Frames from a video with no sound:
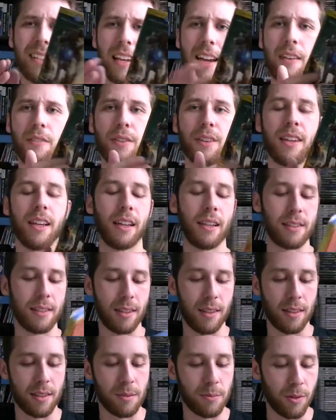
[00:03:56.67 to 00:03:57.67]
Everything is
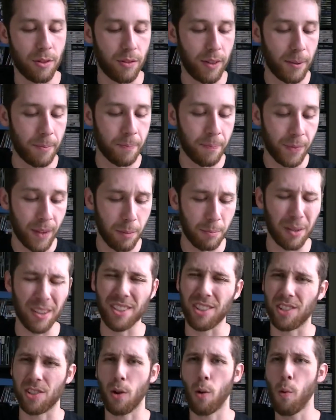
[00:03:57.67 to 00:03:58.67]
in this movie. But
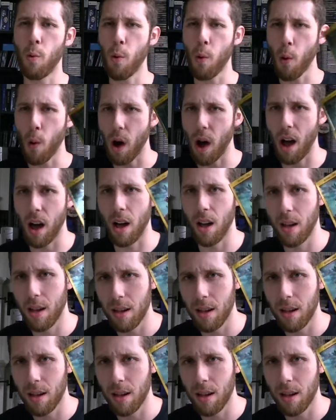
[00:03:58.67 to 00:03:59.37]
just, whoa,